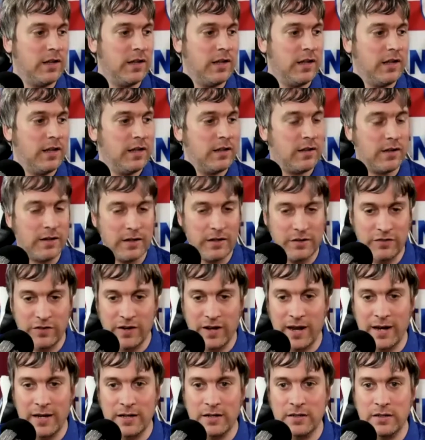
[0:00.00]
like you're
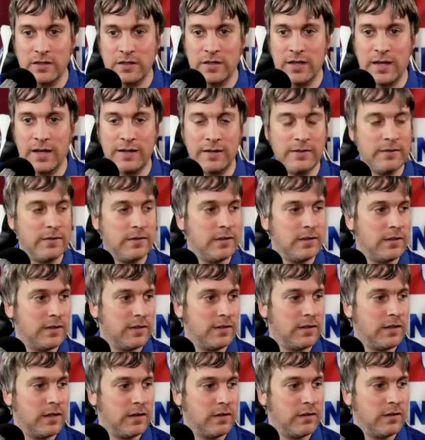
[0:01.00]
saying, and
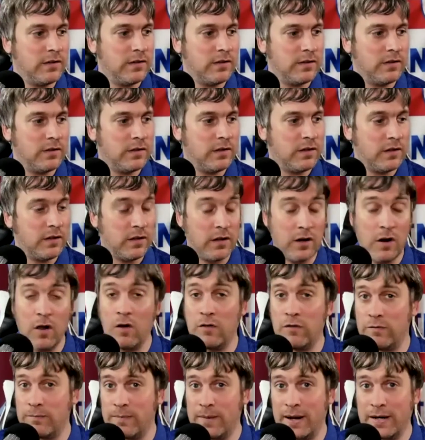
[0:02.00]
that a lot of
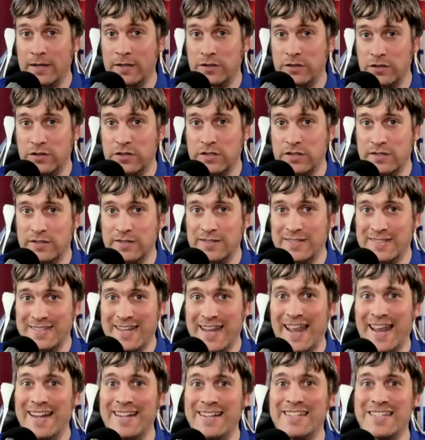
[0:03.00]
managers
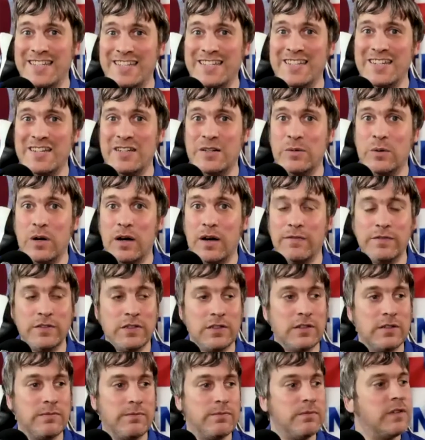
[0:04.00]
tend to do
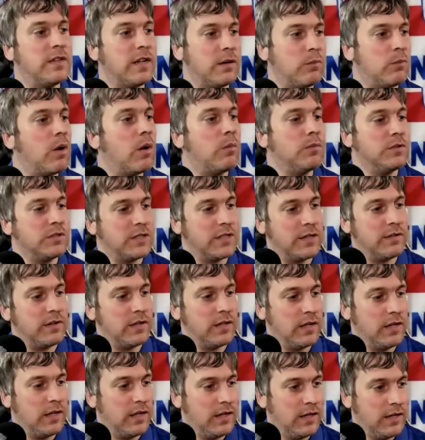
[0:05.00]
after
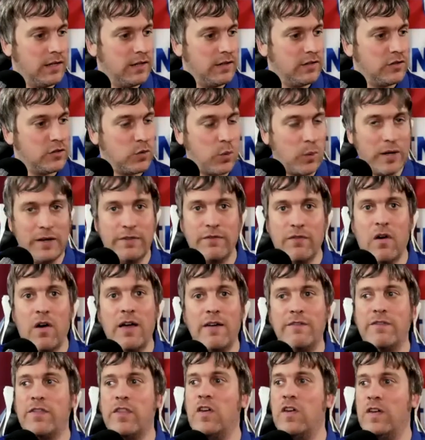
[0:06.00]

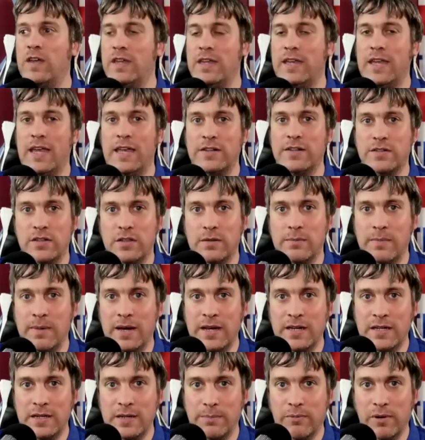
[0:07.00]
25-30 years in the
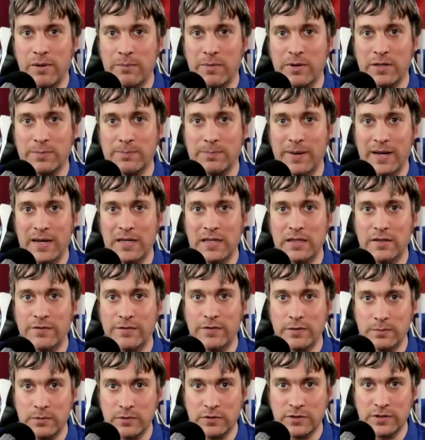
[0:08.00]
media pretty much picking the
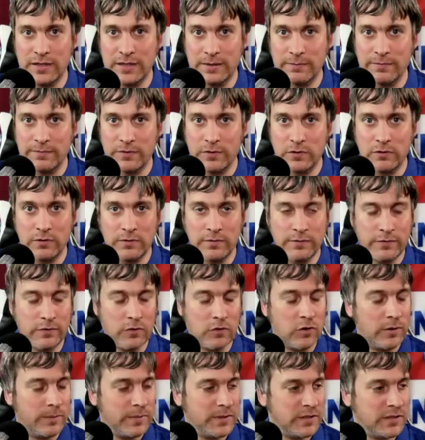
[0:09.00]
football team for
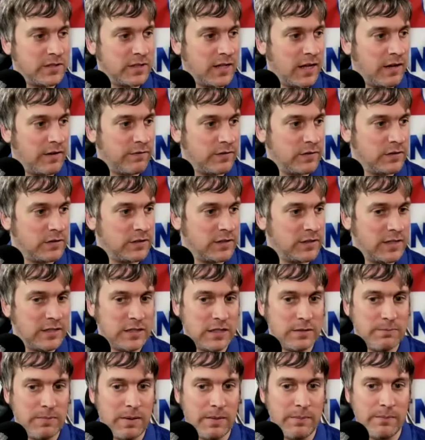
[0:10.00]
him and stuff, as it's
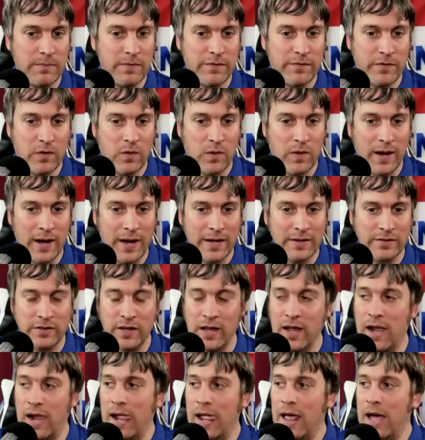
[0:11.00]
been beforehand.
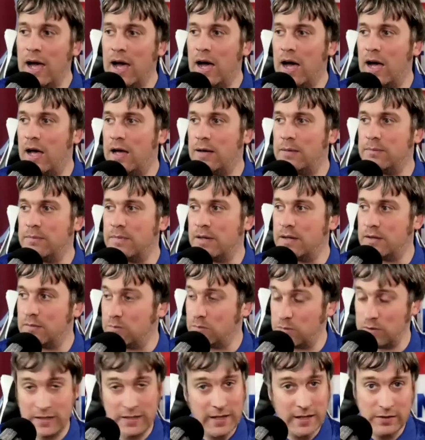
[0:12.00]
We
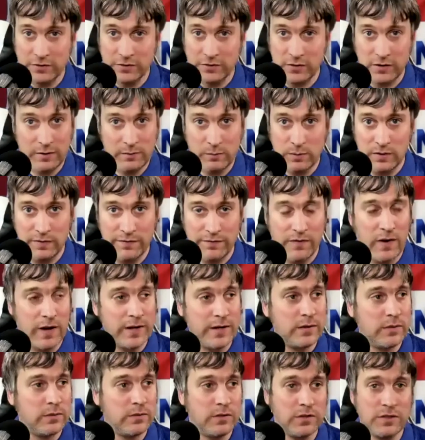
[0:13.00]
touched on it with the
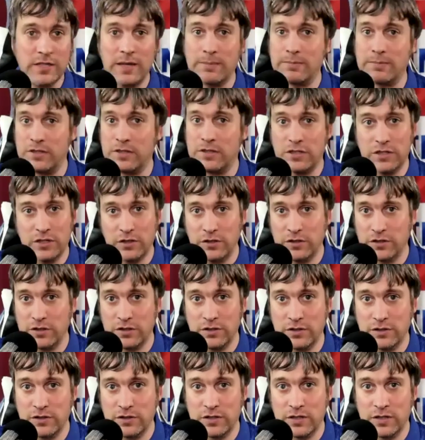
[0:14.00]
final, the substitutions.